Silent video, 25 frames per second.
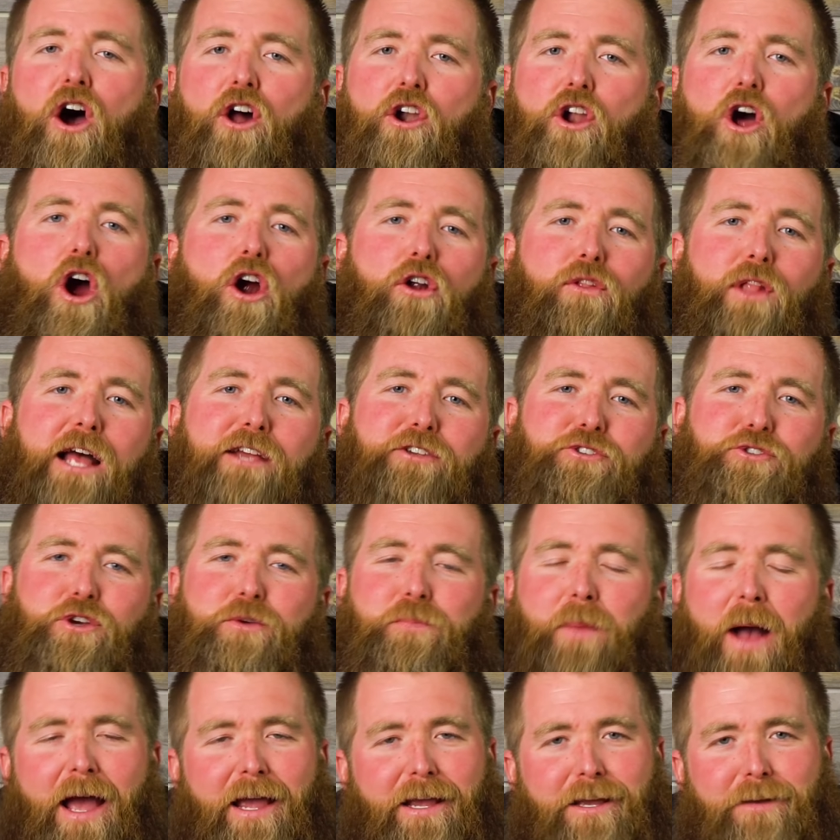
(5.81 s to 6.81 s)
On our last
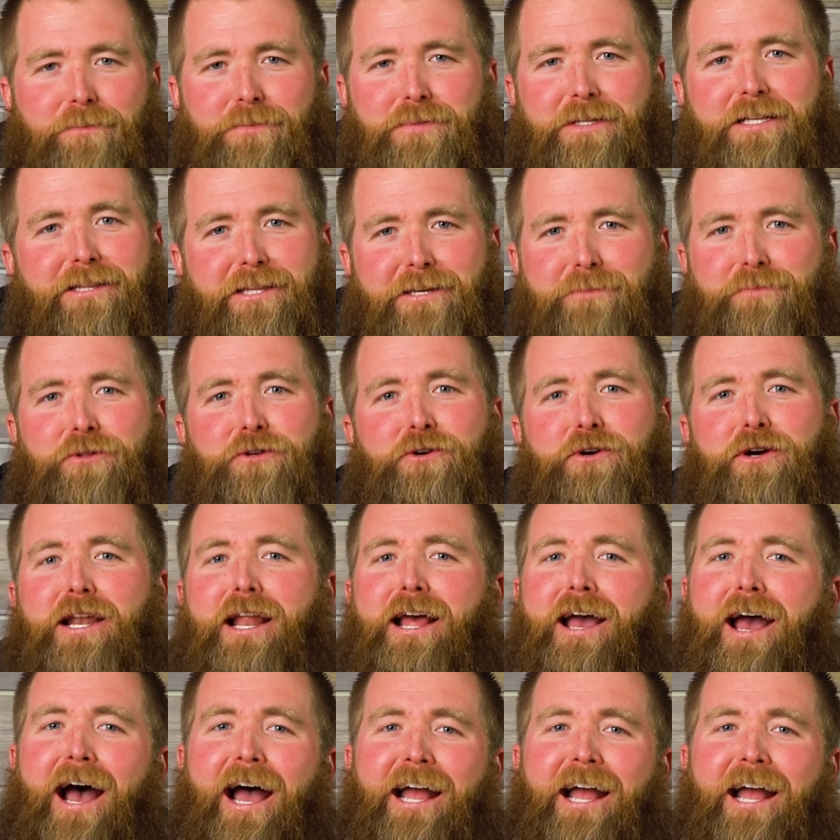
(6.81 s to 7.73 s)
trip, I completely blew it.